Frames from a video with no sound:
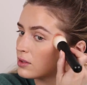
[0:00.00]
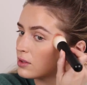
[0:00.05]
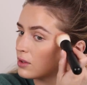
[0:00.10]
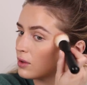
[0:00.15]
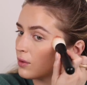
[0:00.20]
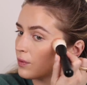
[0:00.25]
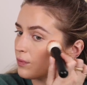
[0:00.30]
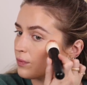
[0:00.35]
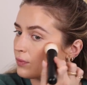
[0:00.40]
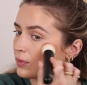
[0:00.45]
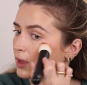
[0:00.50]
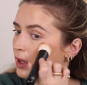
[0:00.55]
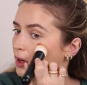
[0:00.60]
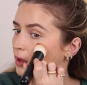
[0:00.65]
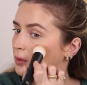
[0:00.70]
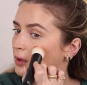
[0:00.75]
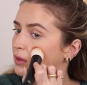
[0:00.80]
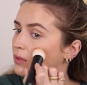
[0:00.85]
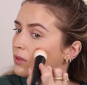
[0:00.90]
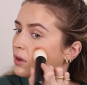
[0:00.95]
So
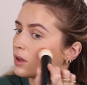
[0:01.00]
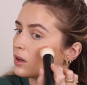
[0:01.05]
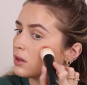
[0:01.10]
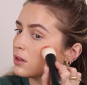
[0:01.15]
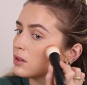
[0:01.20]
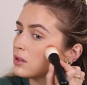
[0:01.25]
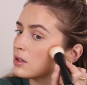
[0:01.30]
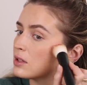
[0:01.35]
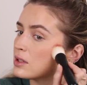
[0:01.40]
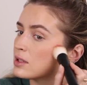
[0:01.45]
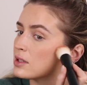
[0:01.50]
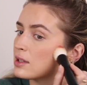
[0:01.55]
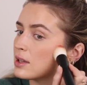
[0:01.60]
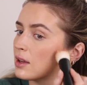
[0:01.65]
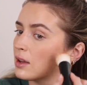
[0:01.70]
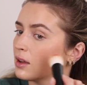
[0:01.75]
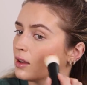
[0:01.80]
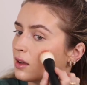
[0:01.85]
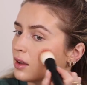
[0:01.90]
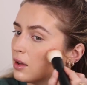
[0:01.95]
that'll be fun to
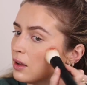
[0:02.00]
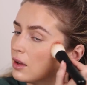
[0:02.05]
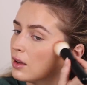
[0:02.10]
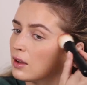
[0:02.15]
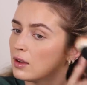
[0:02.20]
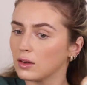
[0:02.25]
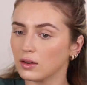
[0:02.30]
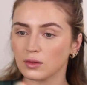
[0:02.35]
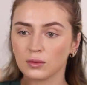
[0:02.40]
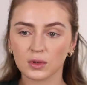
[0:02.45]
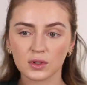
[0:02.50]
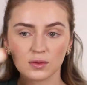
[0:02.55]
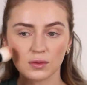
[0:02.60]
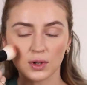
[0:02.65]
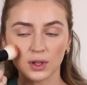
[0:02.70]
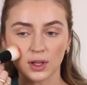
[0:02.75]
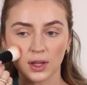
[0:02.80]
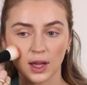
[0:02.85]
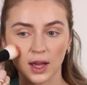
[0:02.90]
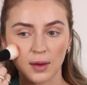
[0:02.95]
see. I was
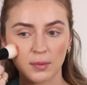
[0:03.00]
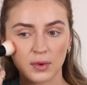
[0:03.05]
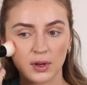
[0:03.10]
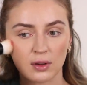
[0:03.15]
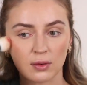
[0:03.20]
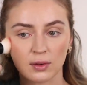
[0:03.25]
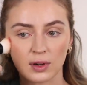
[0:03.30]
really happy to